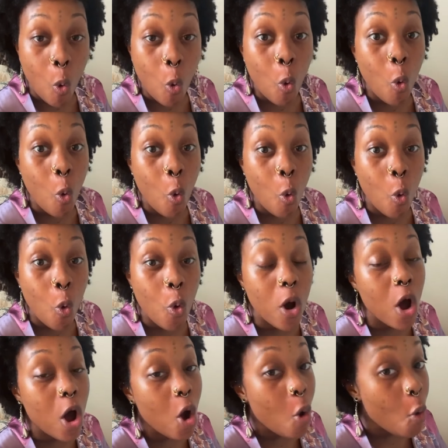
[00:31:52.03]

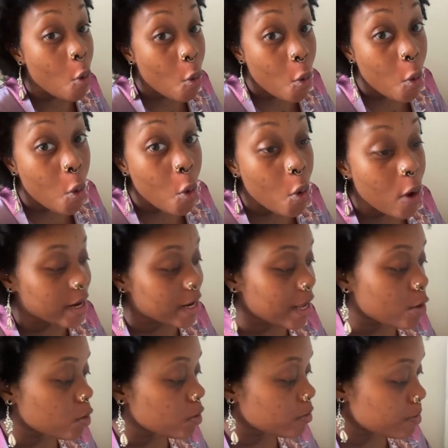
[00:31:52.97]
ooh, ooh,
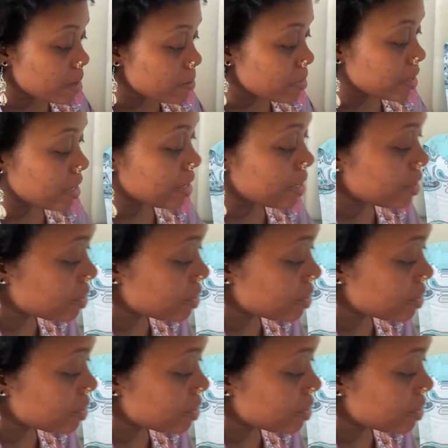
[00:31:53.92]
and they will mimic